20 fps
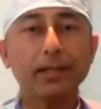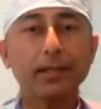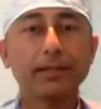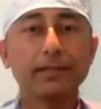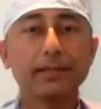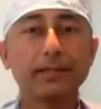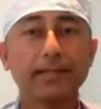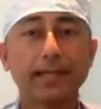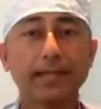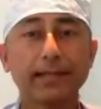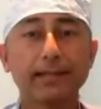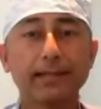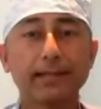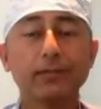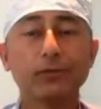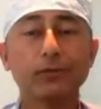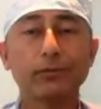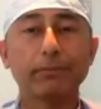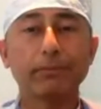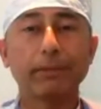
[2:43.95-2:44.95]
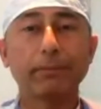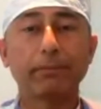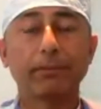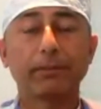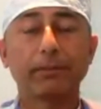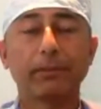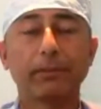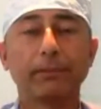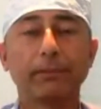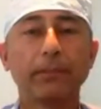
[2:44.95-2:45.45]
And the second thing to
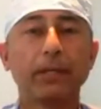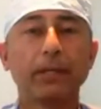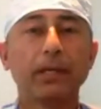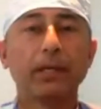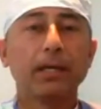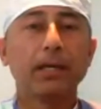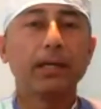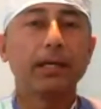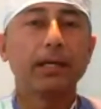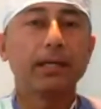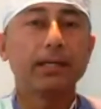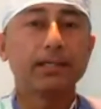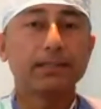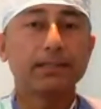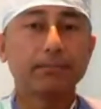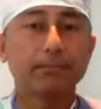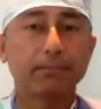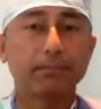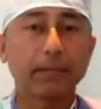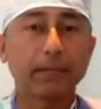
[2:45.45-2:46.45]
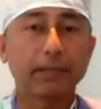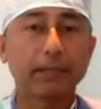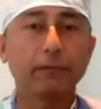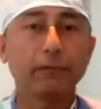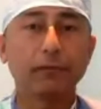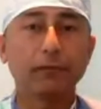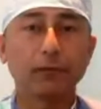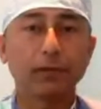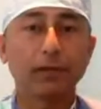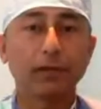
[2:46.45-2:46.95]
remember is
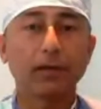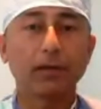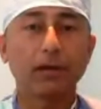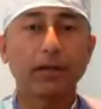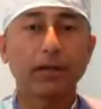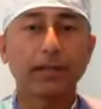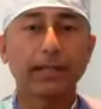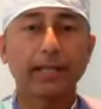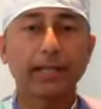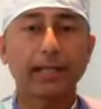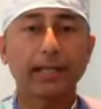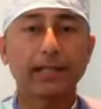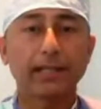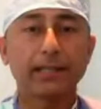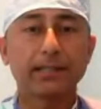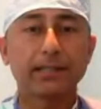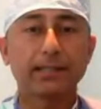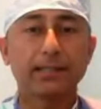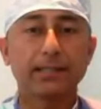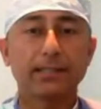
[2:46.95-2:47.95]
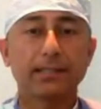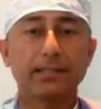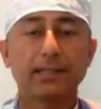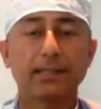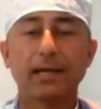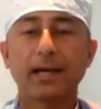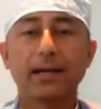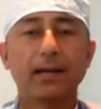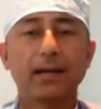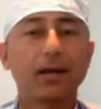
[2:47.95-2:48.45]
multifocal contact lenses
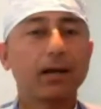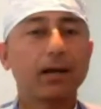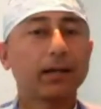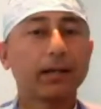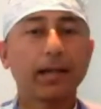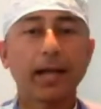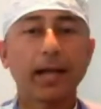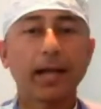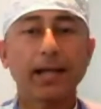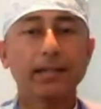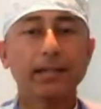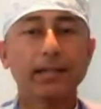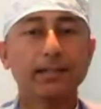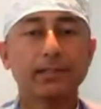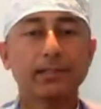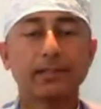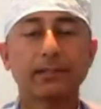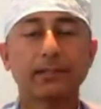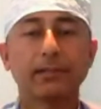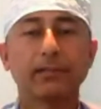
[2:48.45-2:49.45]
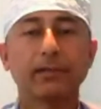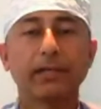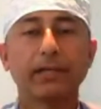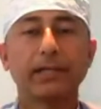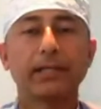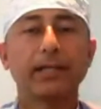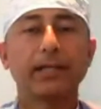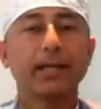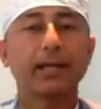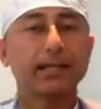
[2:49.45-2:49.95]
are not as
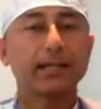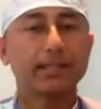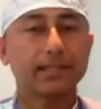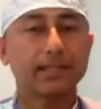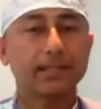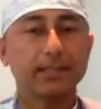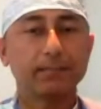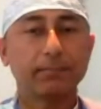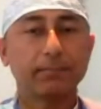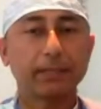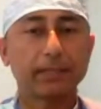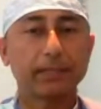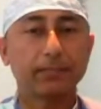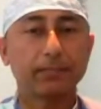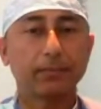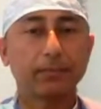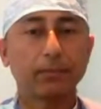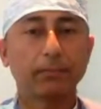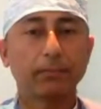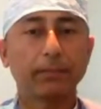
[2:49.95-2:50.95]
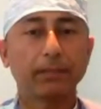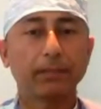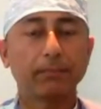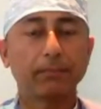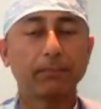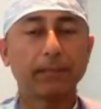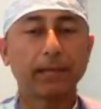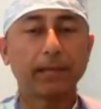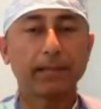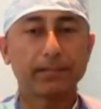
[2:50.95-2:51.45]
great as these presbyopic
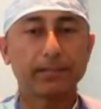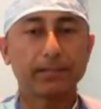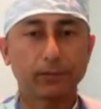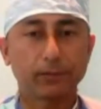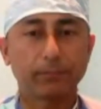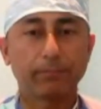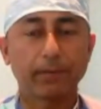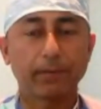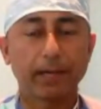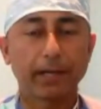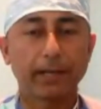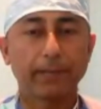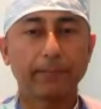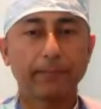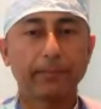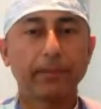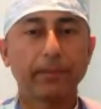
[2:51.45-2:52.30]
implants or PI.